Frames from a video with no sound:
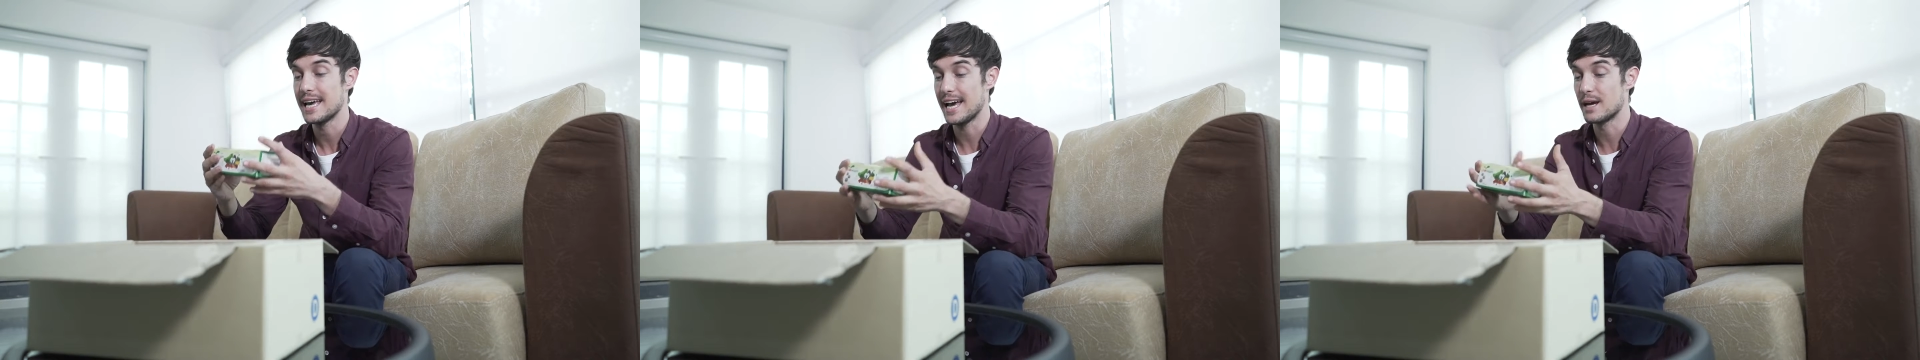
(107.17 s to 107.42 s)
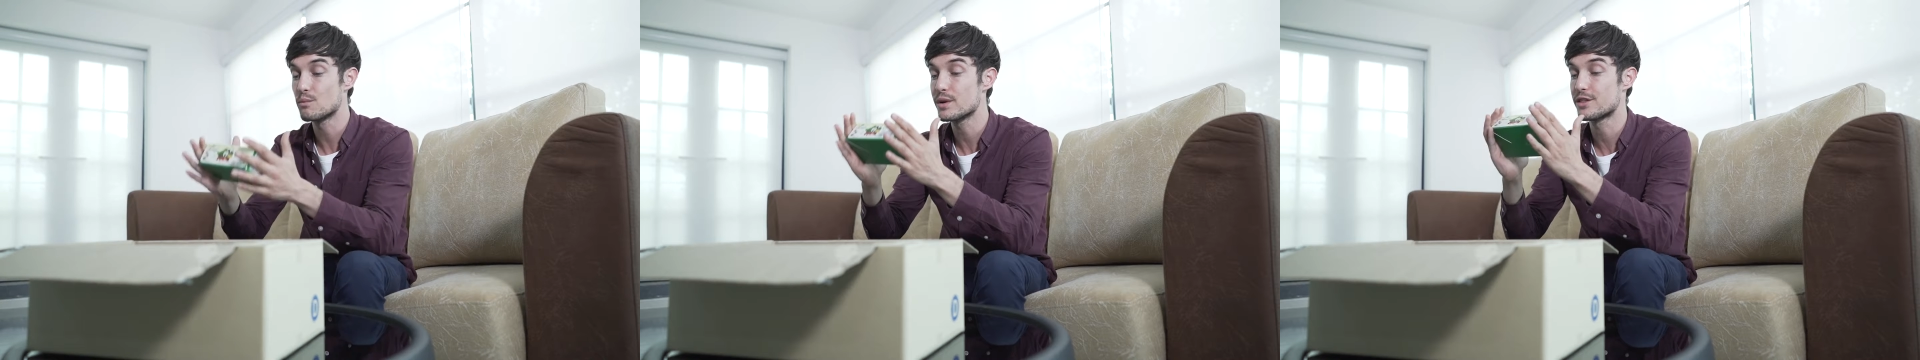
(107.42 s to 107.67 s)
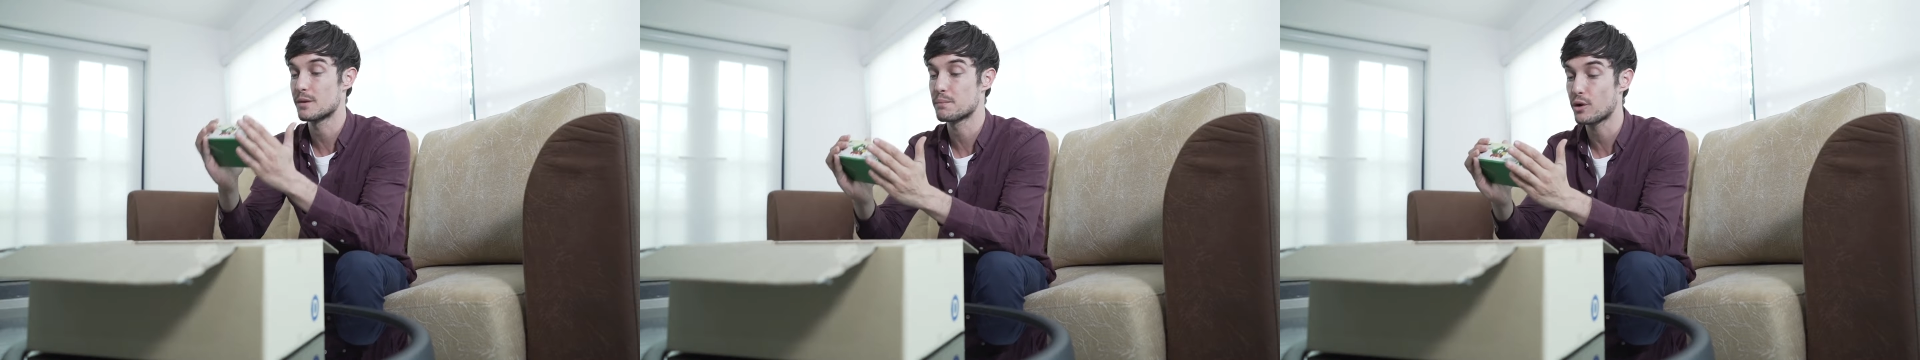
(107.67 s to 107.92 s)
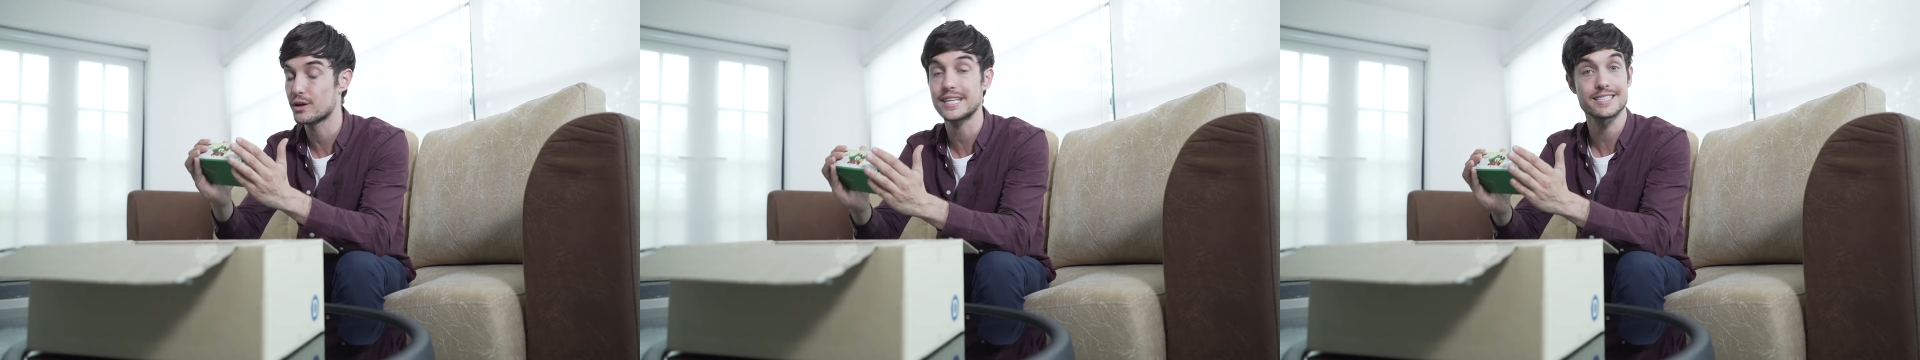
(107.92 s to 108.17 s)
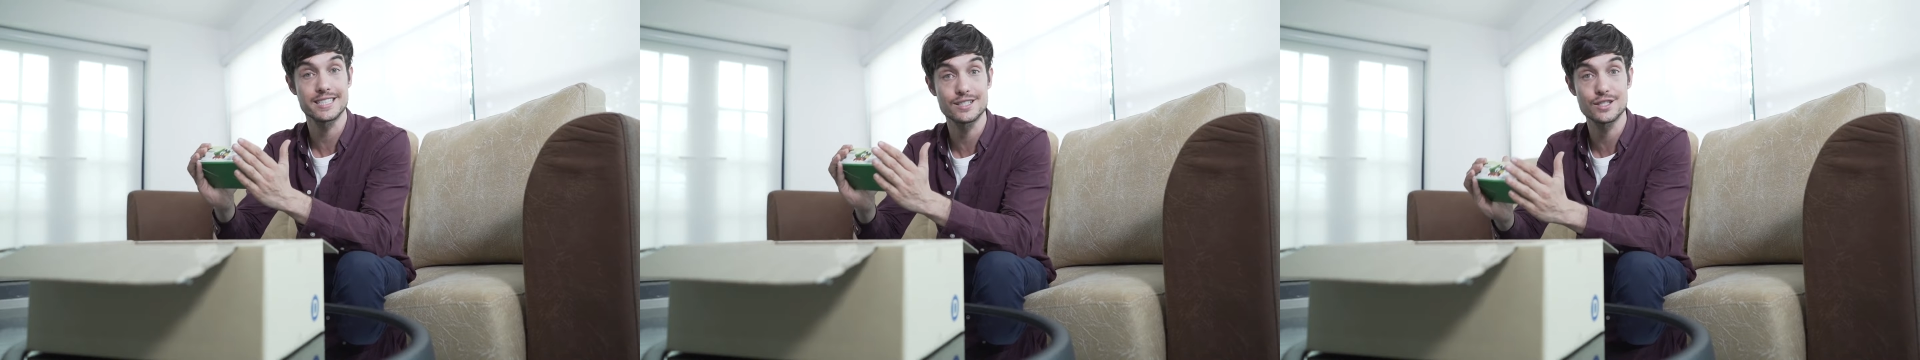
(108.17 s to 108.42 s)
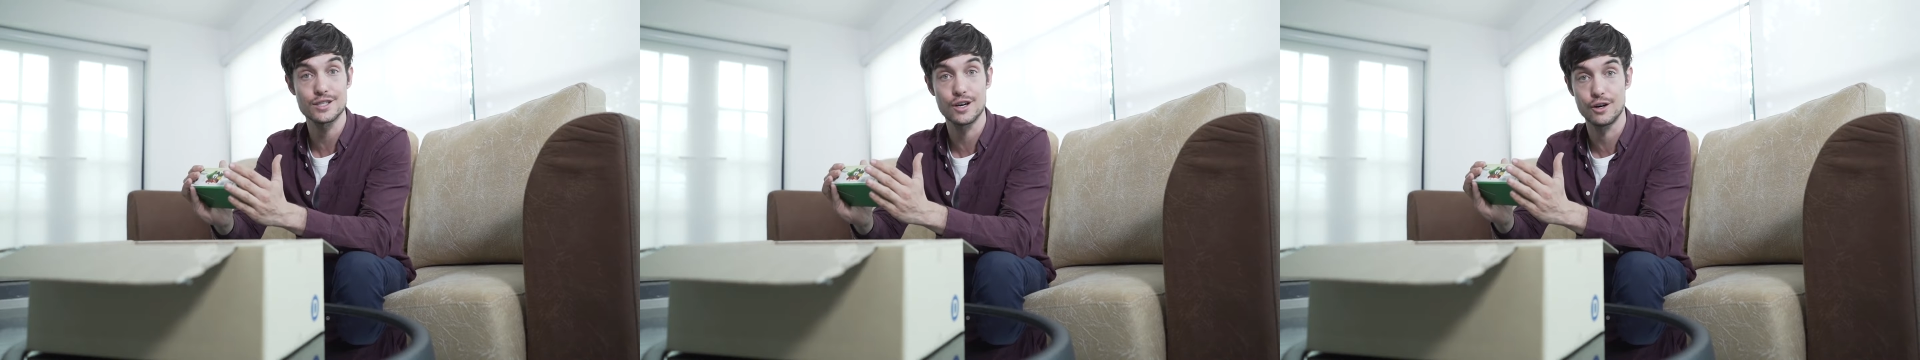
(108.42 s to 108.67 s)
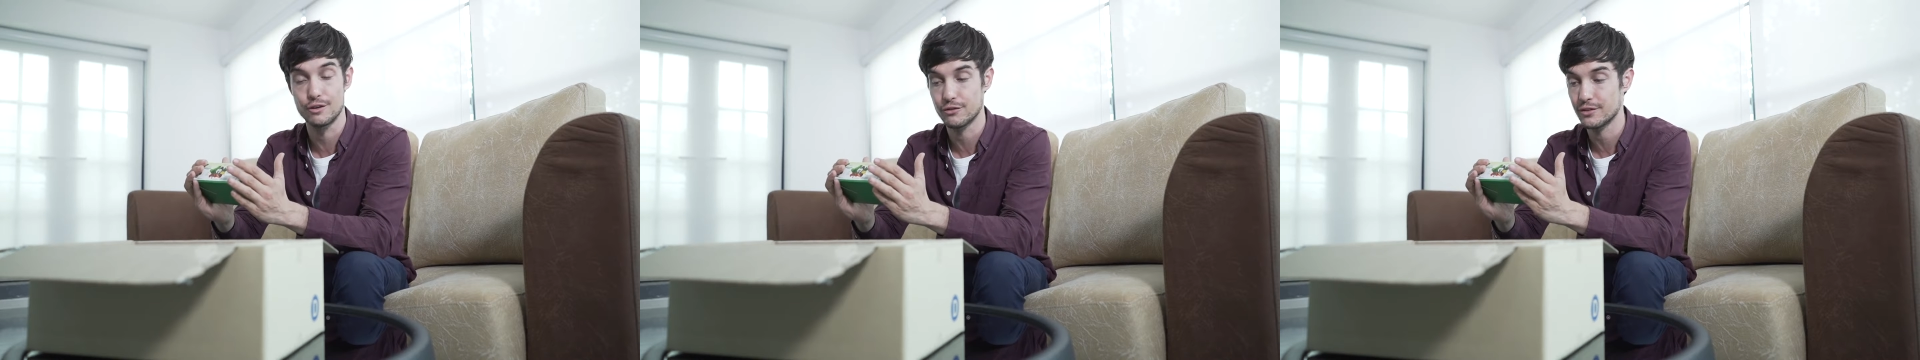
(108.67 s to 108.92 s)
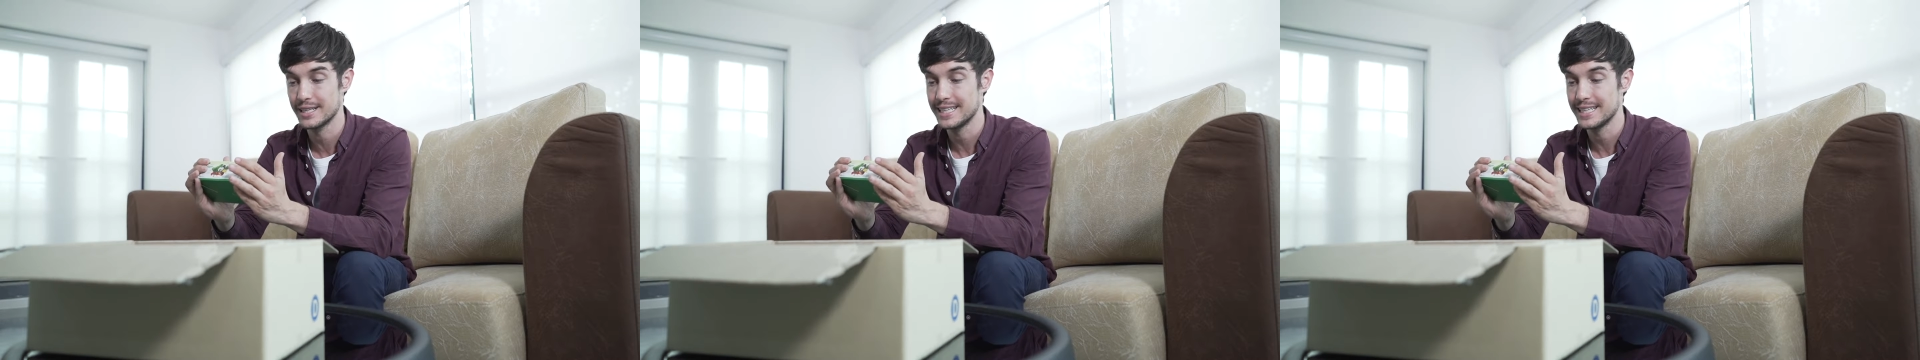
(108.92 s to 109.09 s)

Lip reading: and with the product itself.